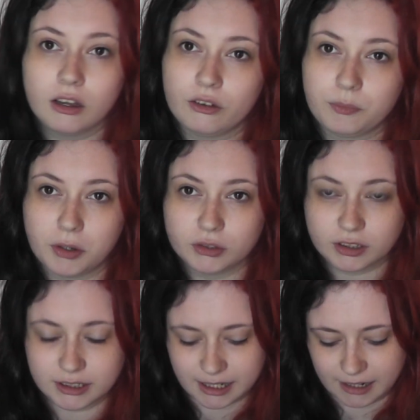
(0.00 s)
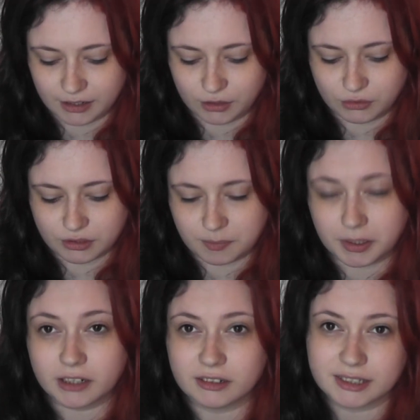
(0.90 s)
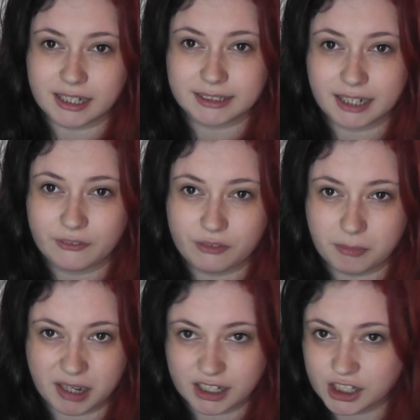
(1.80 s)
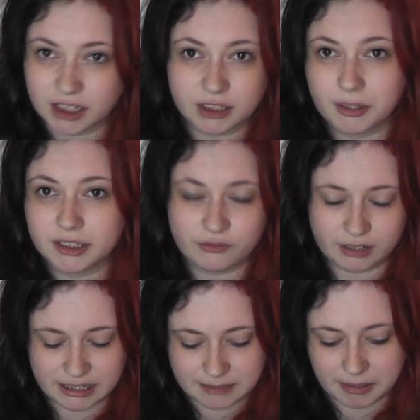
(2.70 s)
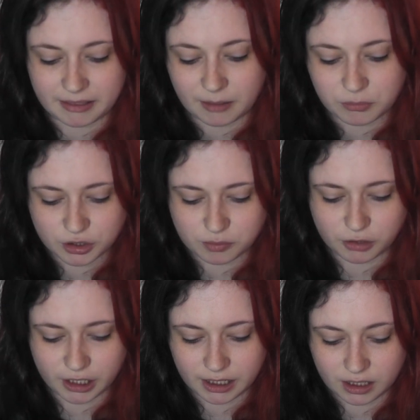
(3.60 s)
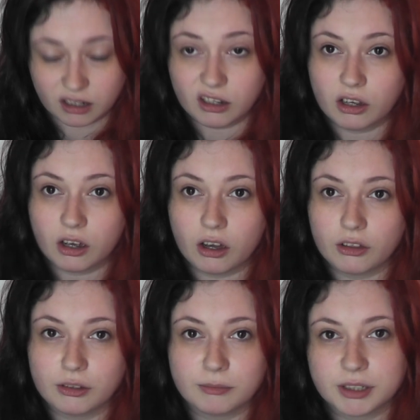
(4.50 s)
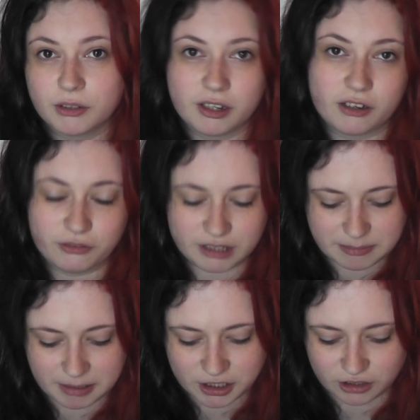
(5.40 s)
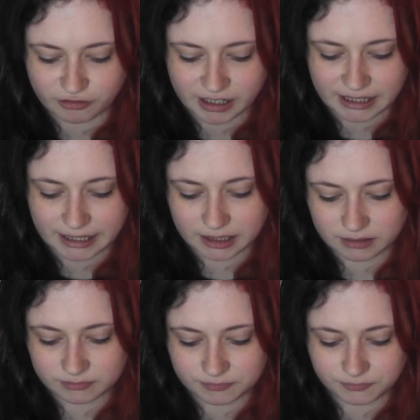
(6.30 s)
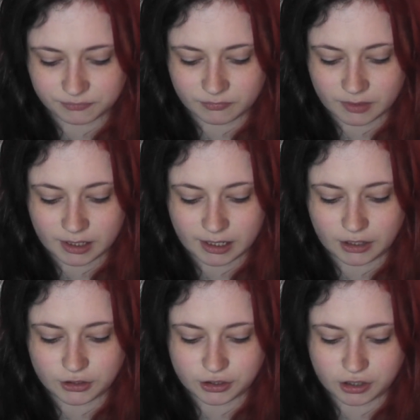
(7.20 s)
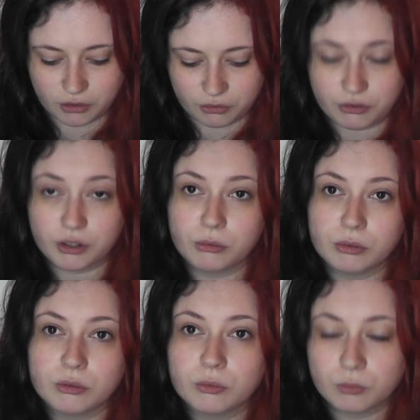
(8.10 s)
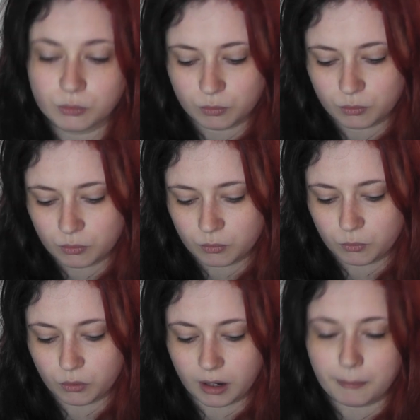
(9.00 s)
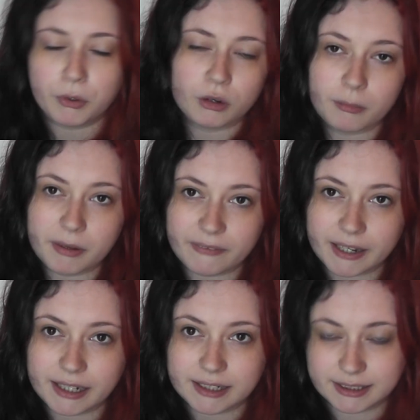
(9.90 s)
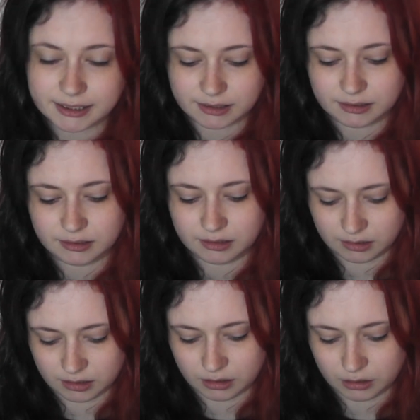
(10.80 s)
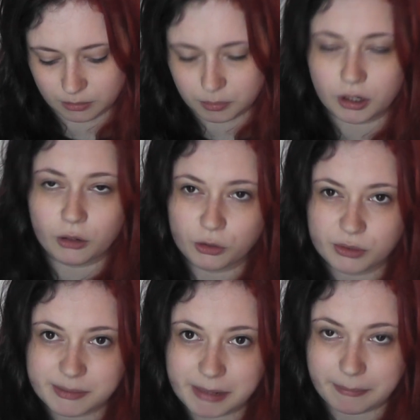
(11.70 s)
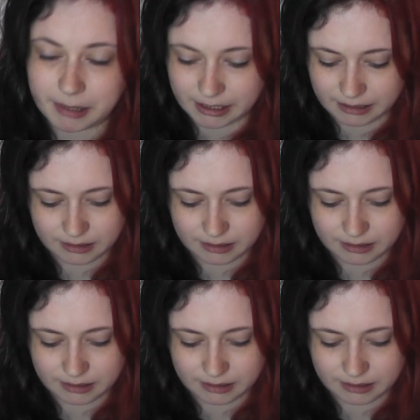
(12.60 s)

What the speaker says: of products that I use, because aside from my eyeshadow I don't really spend that much money on them, so they're nothing special really. I'll just go through what I'm putting on my face, but not who it's made by.